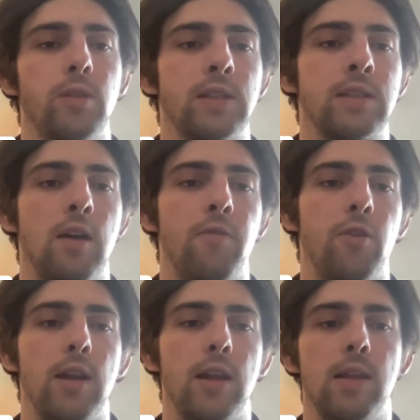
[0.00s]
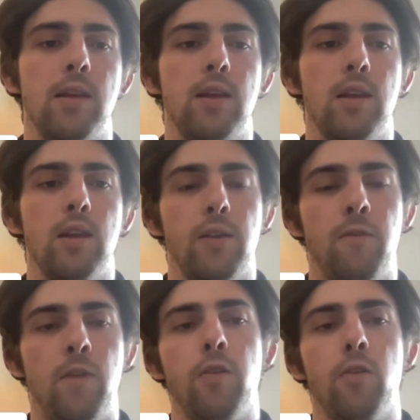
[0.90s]
discovery kind of
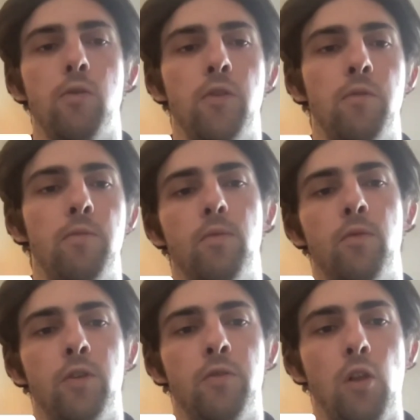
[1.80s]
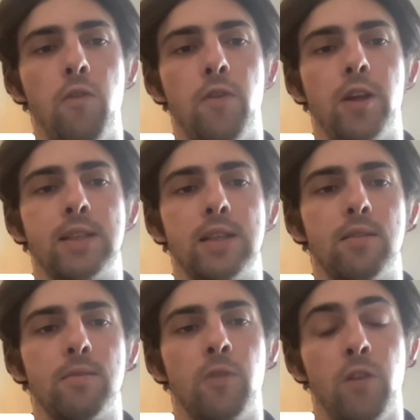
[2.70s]
funnel for Flowverse,
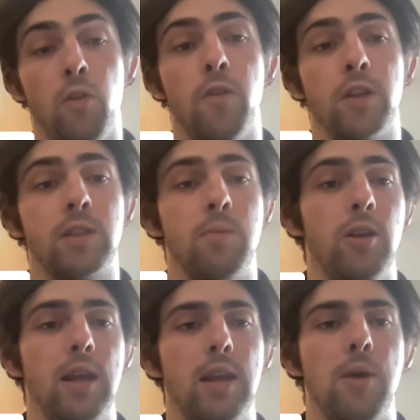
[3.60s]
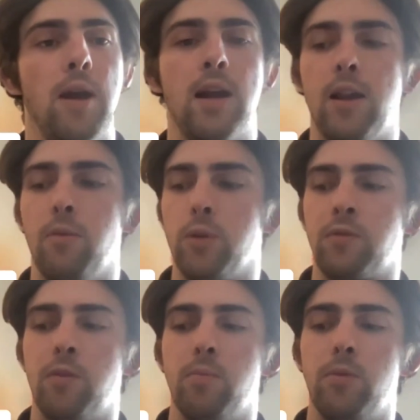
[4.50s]
for the Flowverse community anyway, kind of was
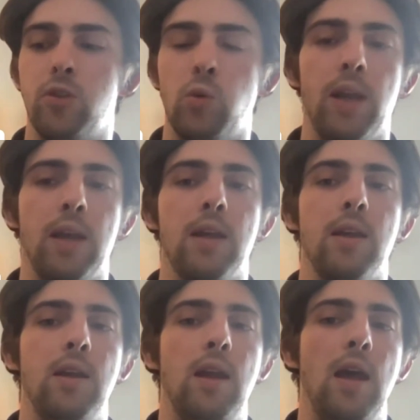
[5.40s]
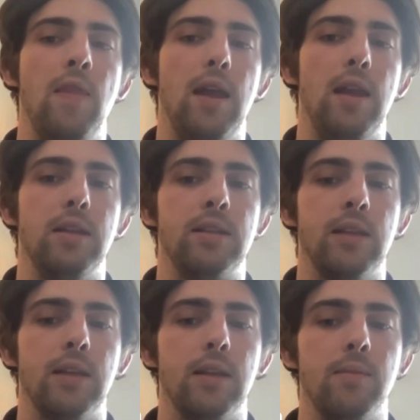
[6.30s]
from Twitter and then
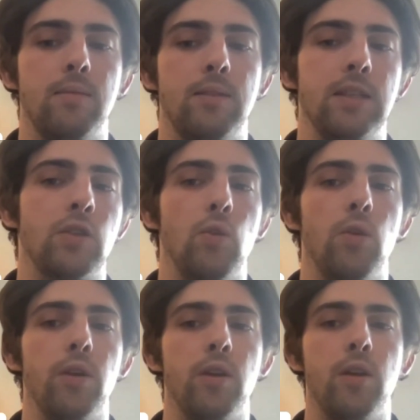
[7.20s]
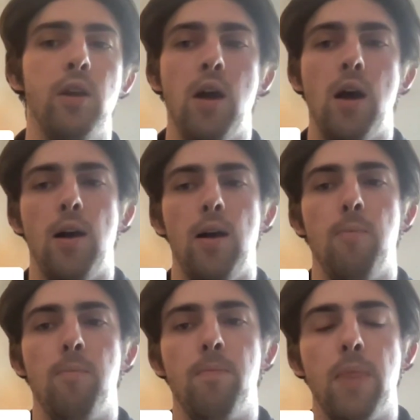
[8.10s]
into Discord.
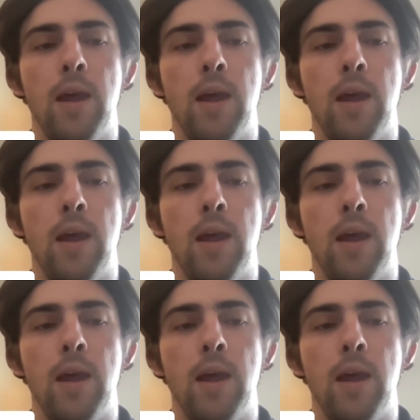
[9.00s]
And